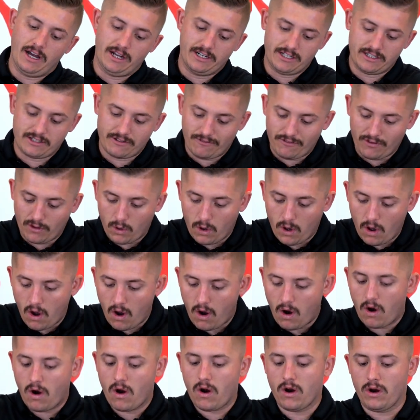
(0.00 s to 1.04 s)
Does it feel
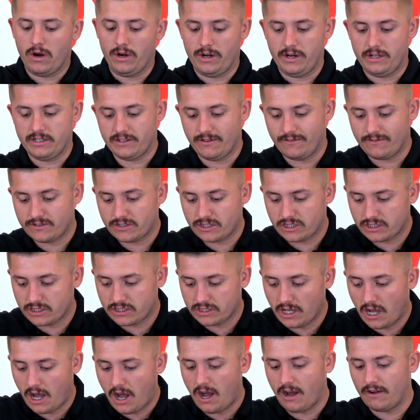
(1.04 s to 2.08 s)
hard? Is it
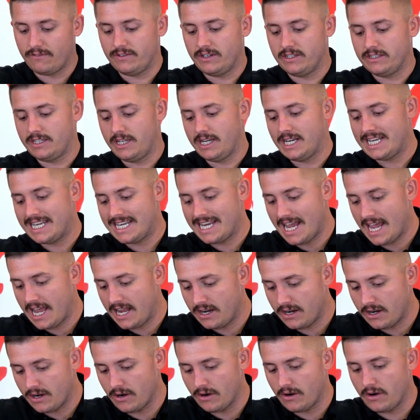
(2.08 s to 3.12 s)
soft? Is it
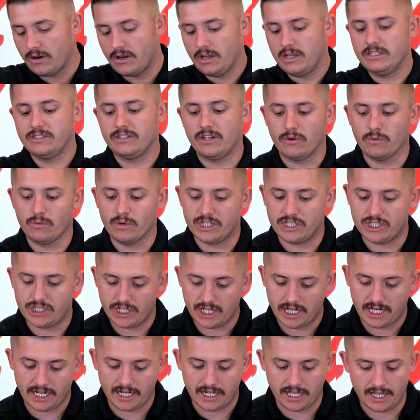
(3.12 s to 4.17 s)
tender? Is there
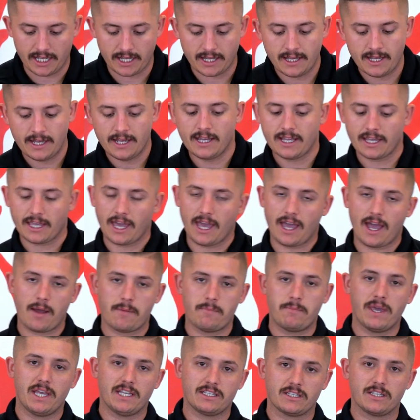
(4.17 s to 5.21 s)
rigidity? Okay,
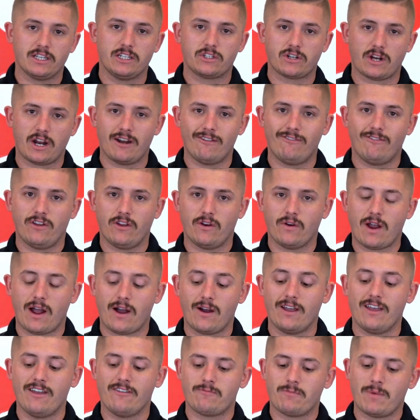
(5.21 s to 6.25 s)
I'm basically trying to figure
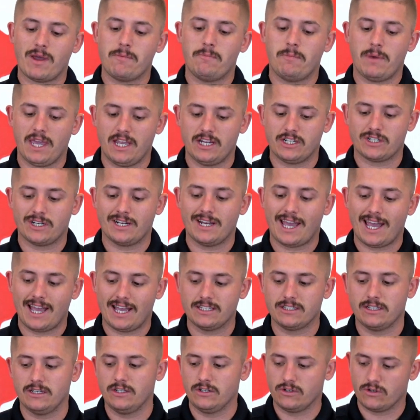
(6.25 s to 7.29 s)
out if my patient
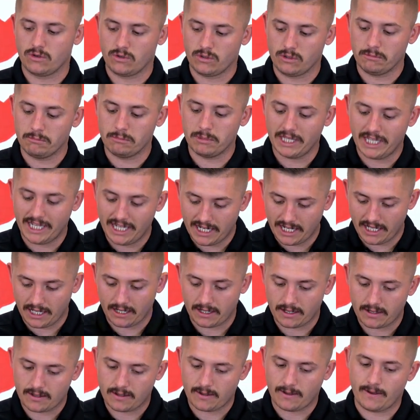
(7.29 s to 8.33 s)
has internal bleeding,
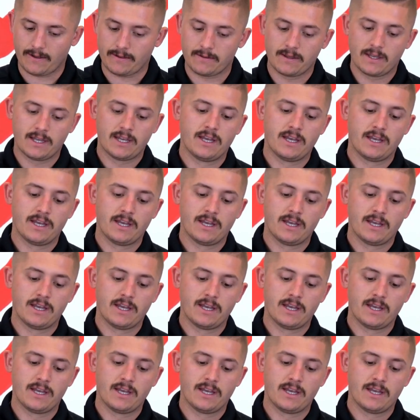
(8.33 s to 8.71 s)
okay?